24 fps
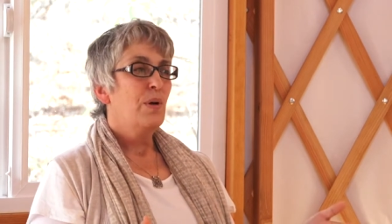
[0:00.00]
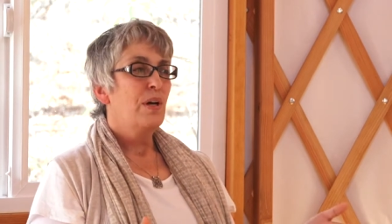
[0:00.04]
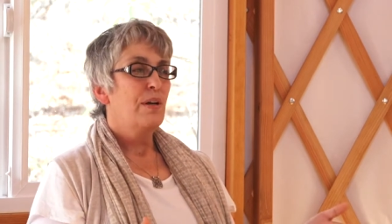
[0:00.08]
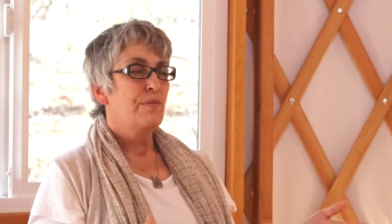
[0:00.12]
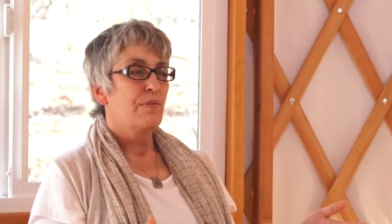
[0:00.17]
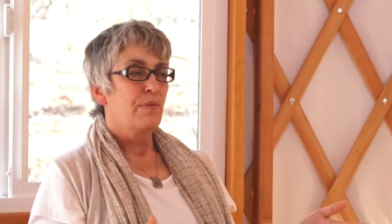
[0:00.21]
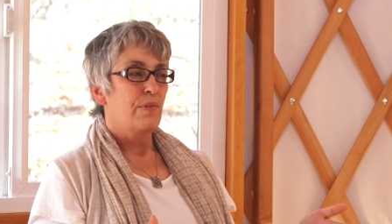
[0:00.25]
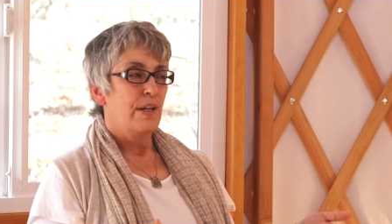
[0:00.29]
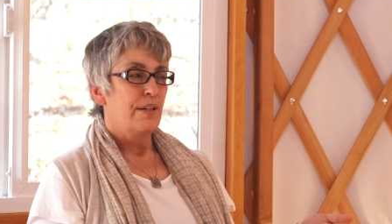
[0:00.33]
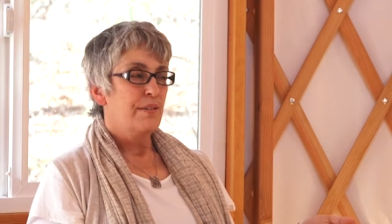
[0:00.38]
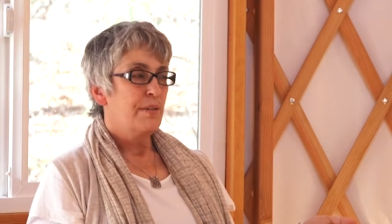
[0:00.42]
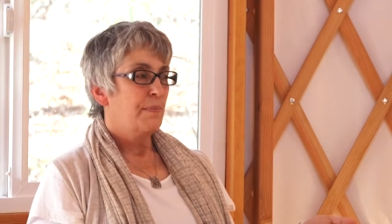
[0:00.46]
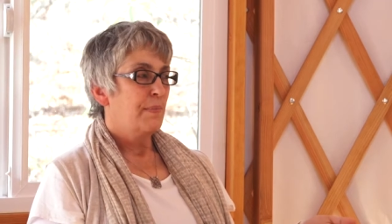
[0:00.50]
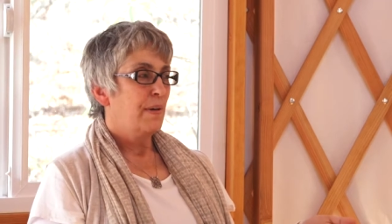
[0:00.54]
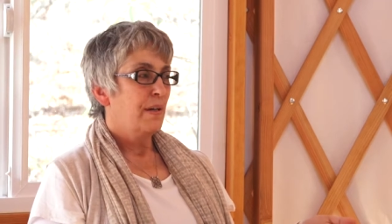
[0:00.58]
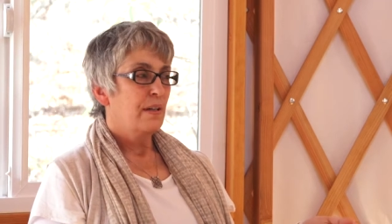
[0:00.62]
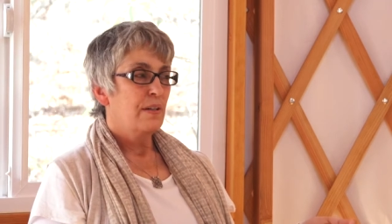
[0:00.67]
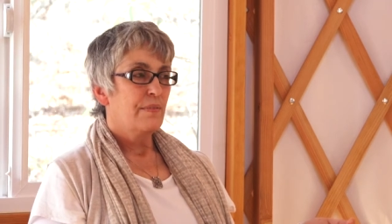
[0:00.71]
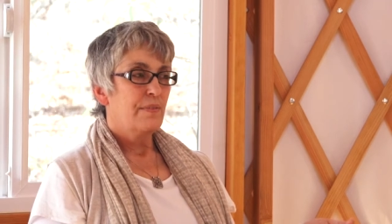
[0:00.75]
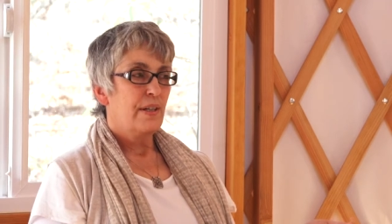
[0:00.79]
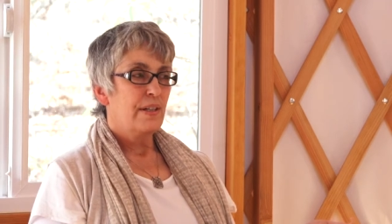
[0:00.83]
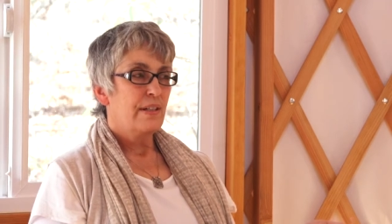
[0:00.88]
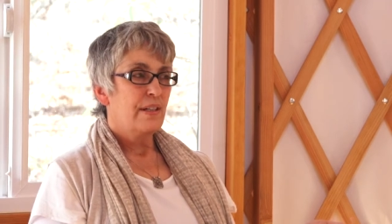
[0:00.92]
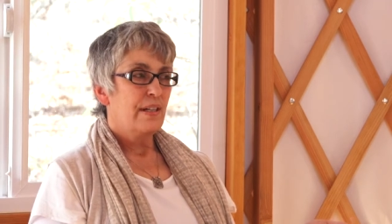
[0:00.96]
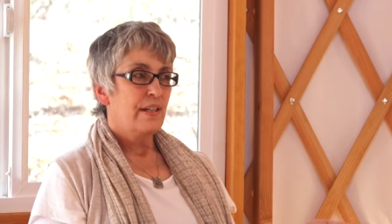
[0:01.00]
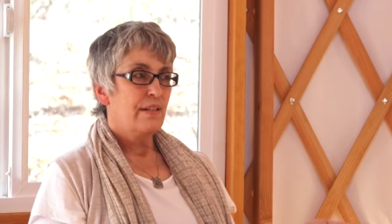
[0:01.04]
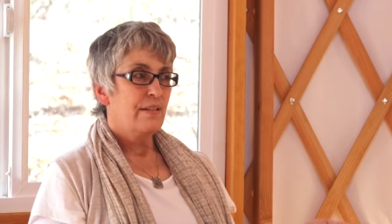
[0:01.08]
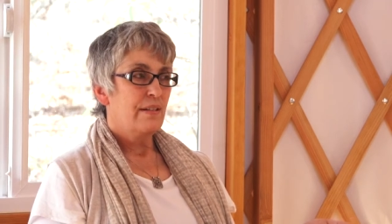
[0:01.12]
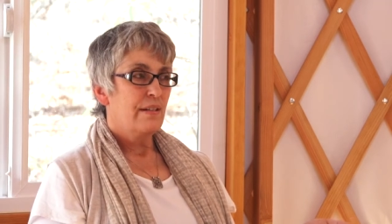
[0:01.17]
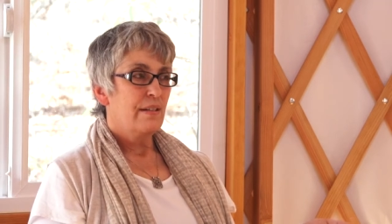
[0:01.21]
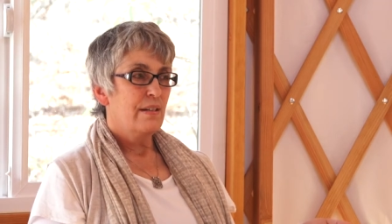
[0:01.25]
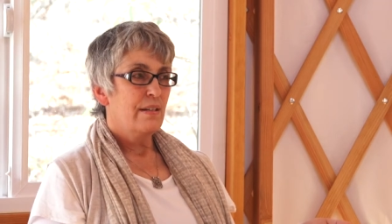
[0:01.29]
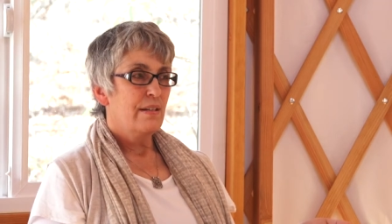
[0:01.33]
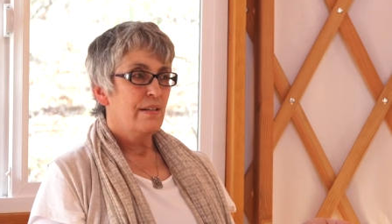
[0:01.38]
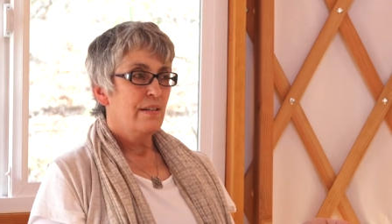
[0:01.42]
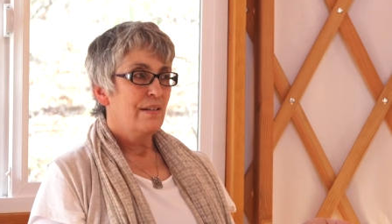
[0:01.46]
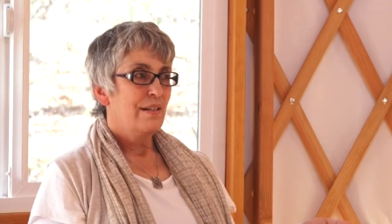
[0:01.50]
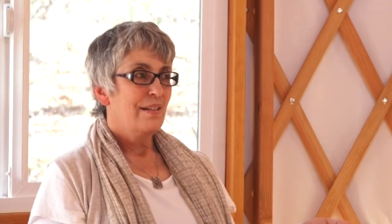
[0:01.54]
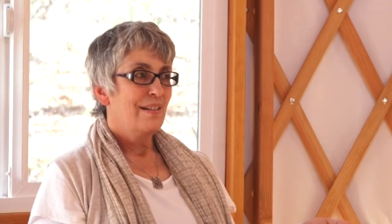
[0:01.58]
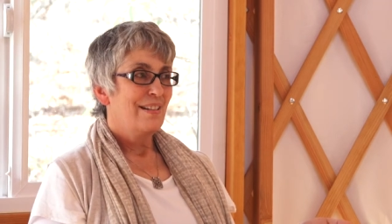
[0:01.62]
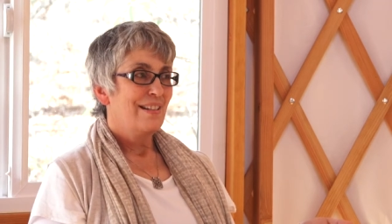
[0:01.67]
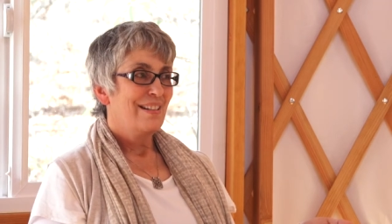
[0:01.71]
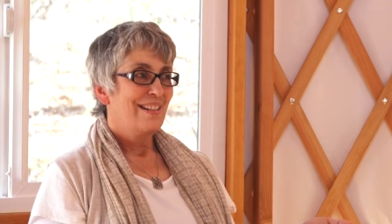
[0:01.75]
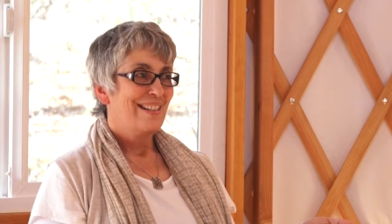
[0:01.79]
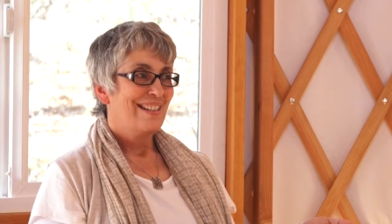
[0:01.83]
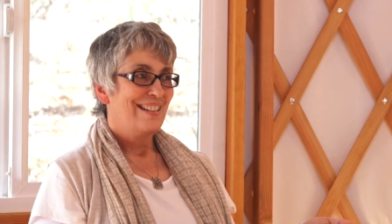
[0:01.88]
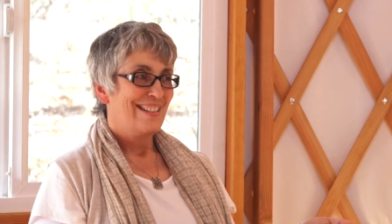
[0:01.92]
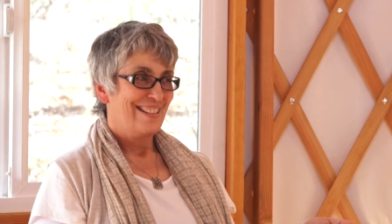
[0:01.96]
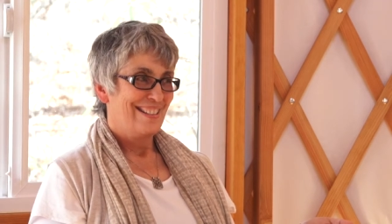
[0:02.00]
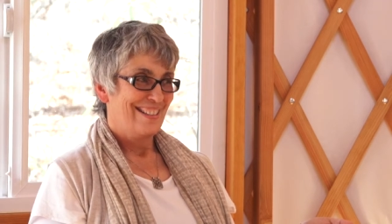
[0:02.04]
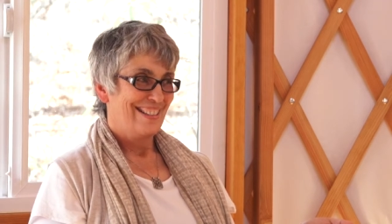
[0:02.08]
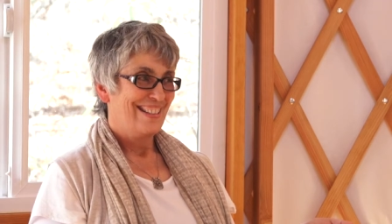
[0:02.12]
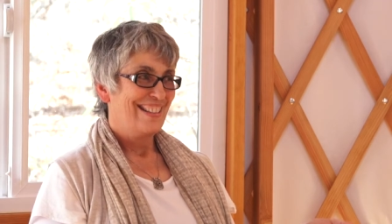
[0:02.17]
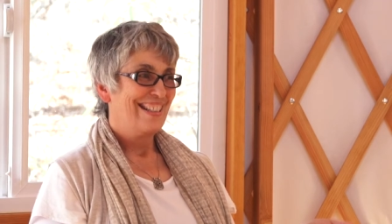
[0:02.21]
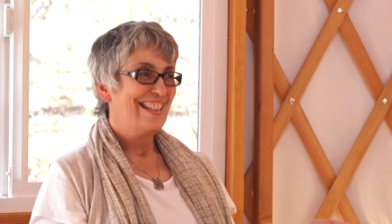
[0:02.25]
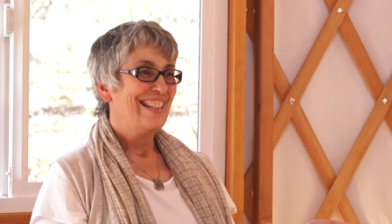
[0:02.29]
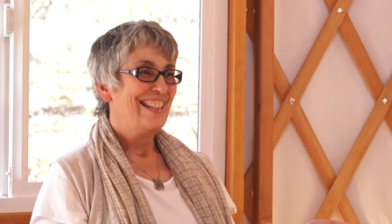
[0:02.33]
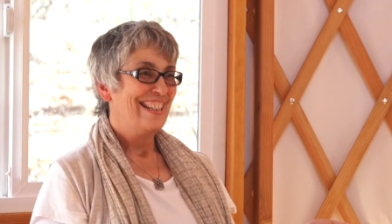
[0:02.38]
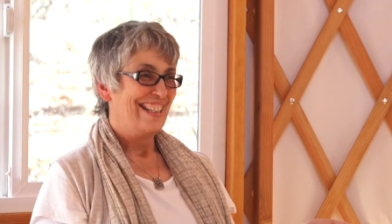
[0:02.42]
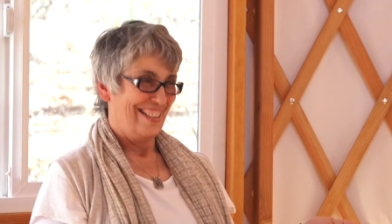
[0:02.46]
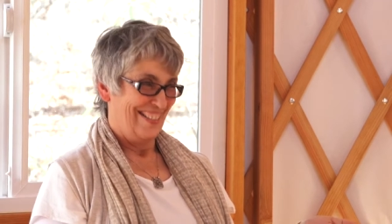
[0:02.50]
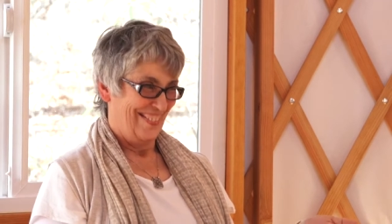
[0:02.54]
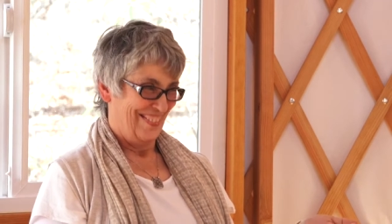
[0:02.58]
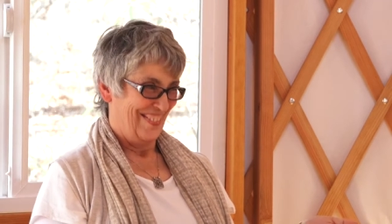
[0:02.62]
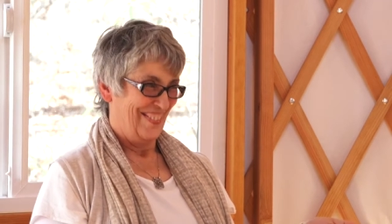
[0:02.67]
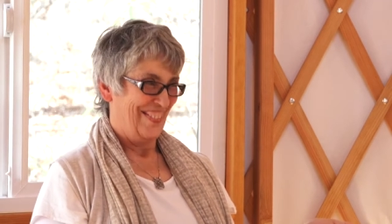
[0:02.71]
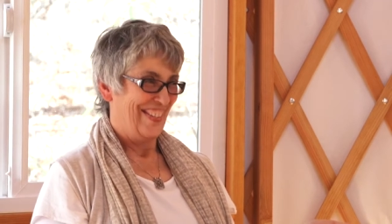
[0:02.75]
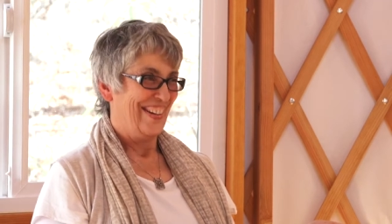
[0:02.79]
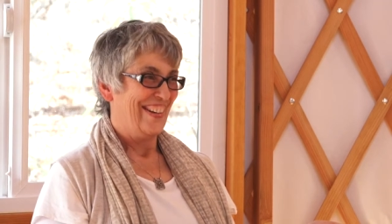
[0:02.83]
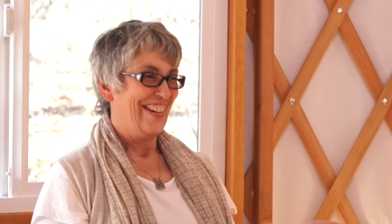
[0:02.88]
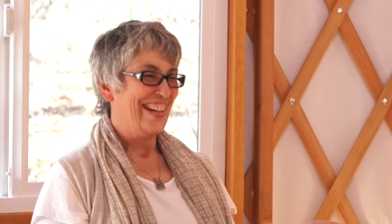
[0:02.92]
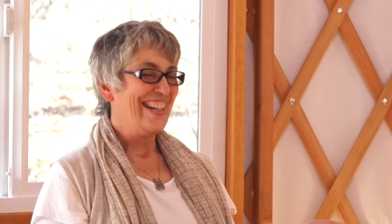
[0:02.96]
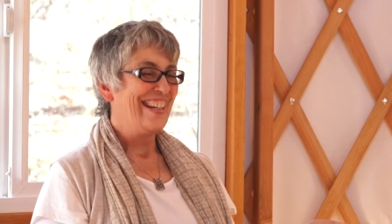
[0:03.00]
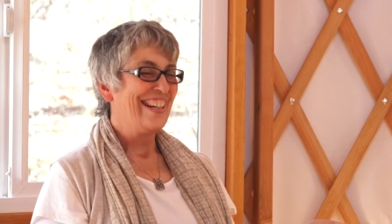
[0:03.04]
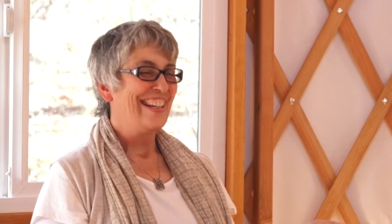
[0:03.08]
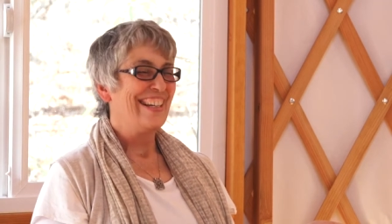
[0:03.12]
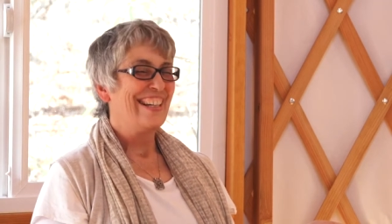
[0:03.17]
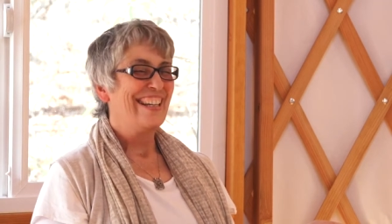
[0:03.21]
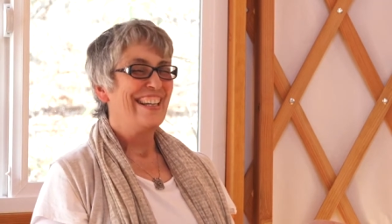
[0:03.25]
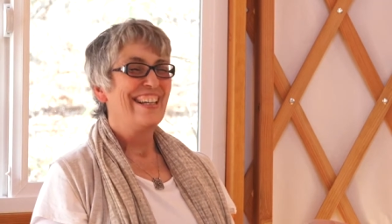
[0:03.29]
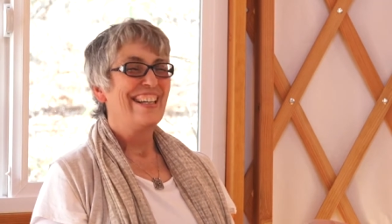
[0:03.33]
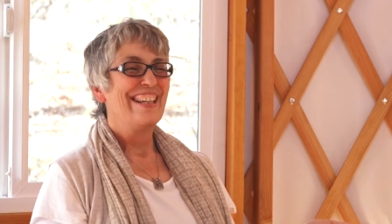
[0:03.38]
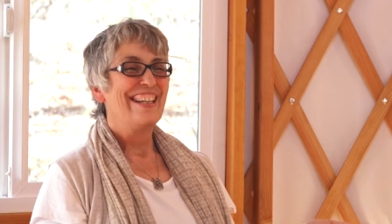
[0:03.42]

have read the Bhagavad Gita? Very good.